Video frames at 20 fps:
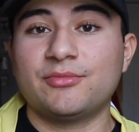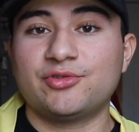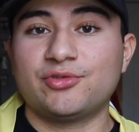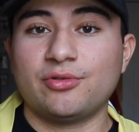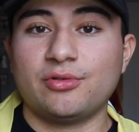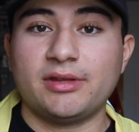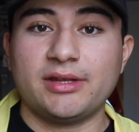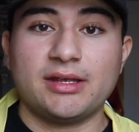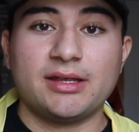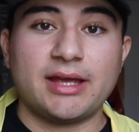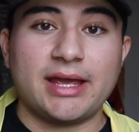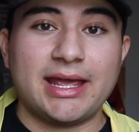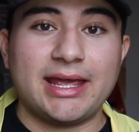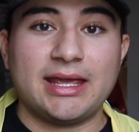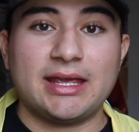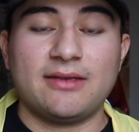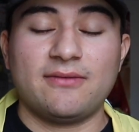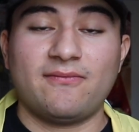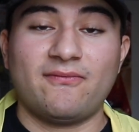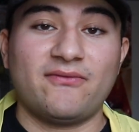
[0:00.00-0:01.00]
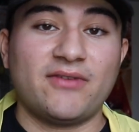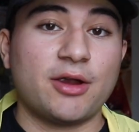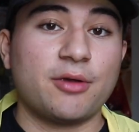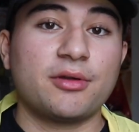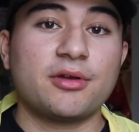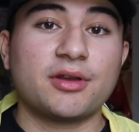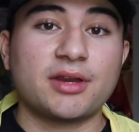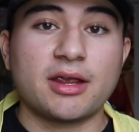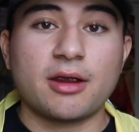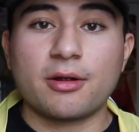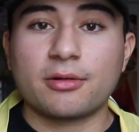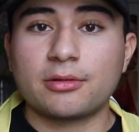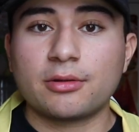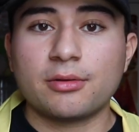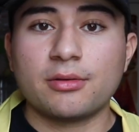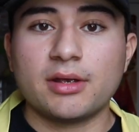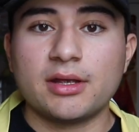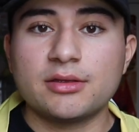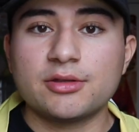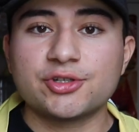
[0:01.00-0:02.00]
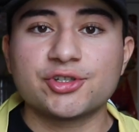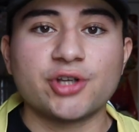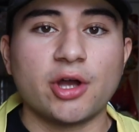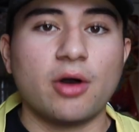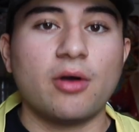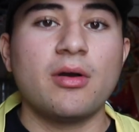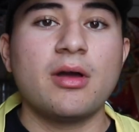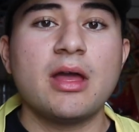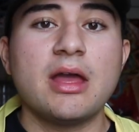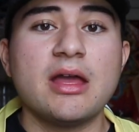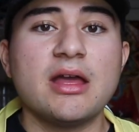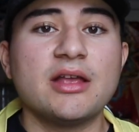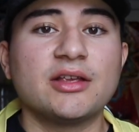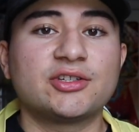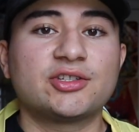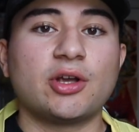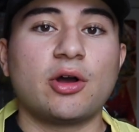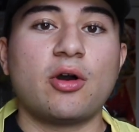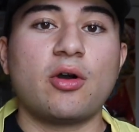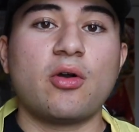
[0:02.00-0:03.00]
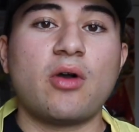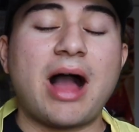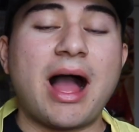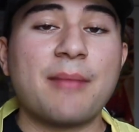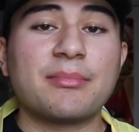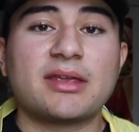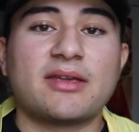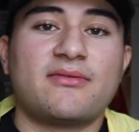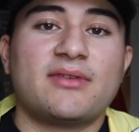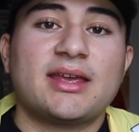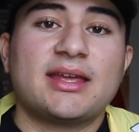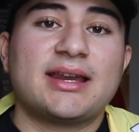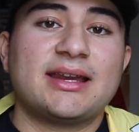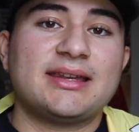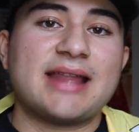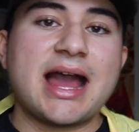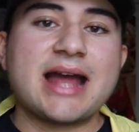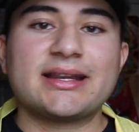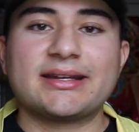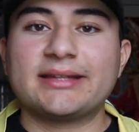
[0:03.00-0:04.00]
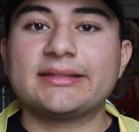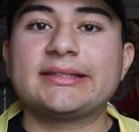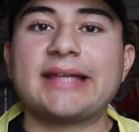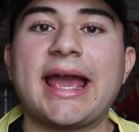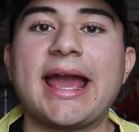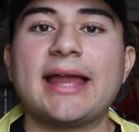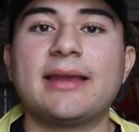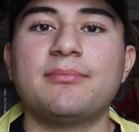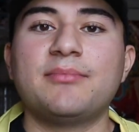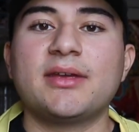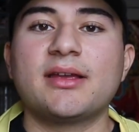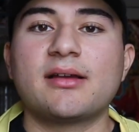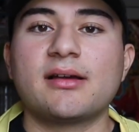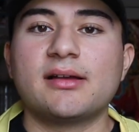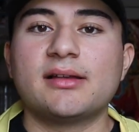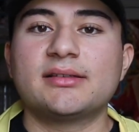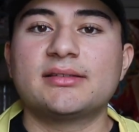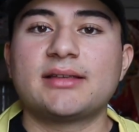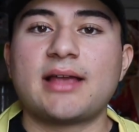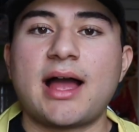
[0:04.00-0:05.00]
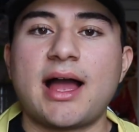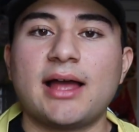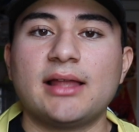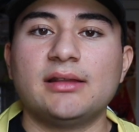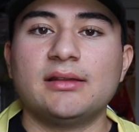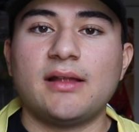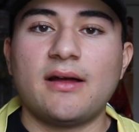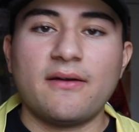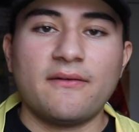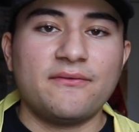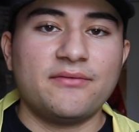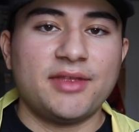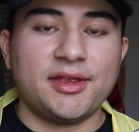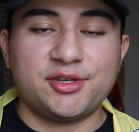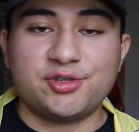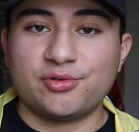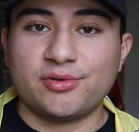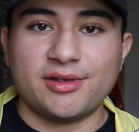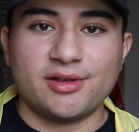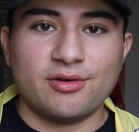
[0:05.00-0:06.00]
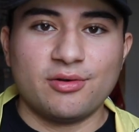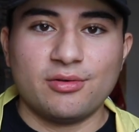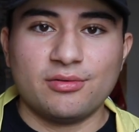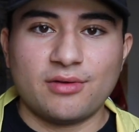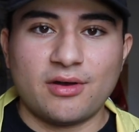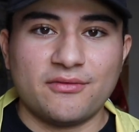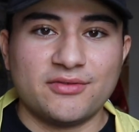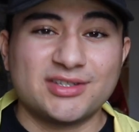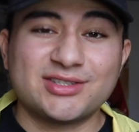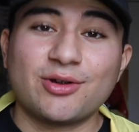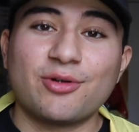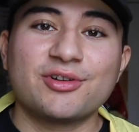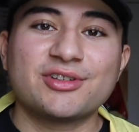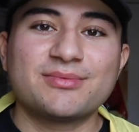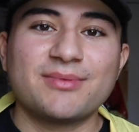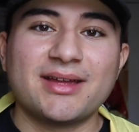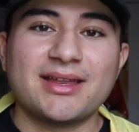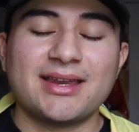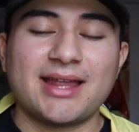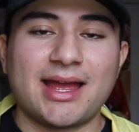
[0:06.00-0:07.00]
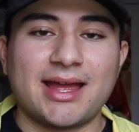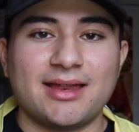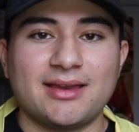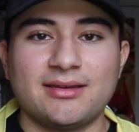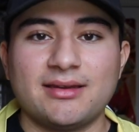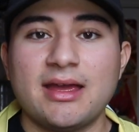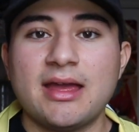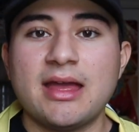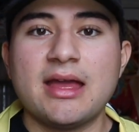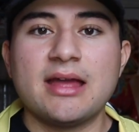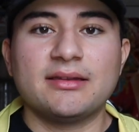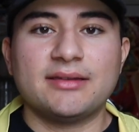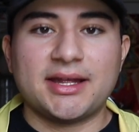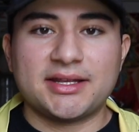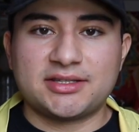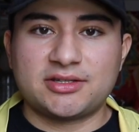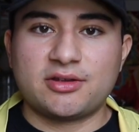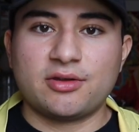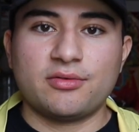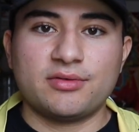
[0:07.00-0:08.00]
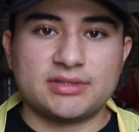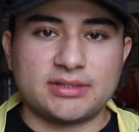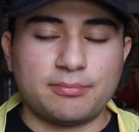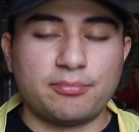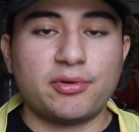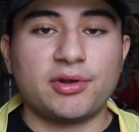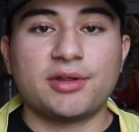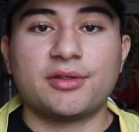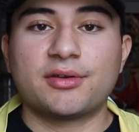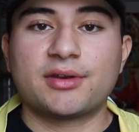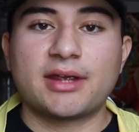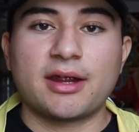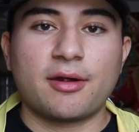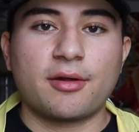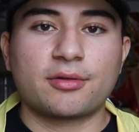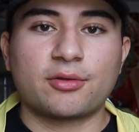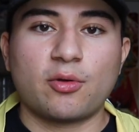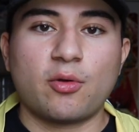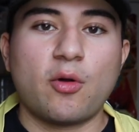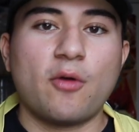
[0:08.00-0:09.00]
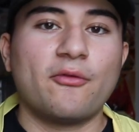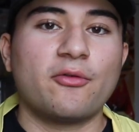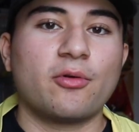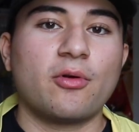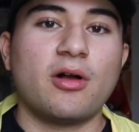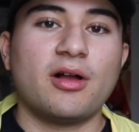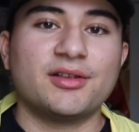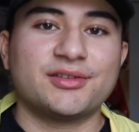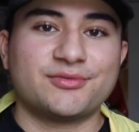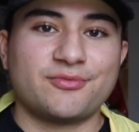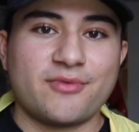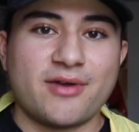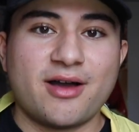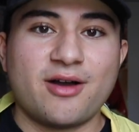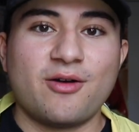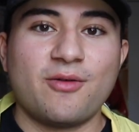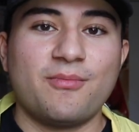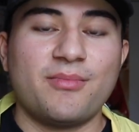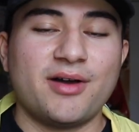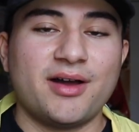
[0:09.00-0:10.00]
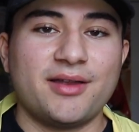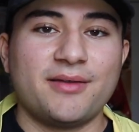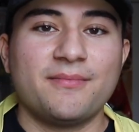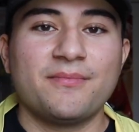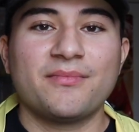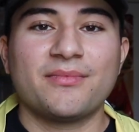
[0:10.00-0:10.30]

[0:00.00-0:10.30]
truly a very good character in the show. So I'm giving it a 9 out of 10 because I love the trio of swordsmen, and Nezuko is a pretty good character overall as well, but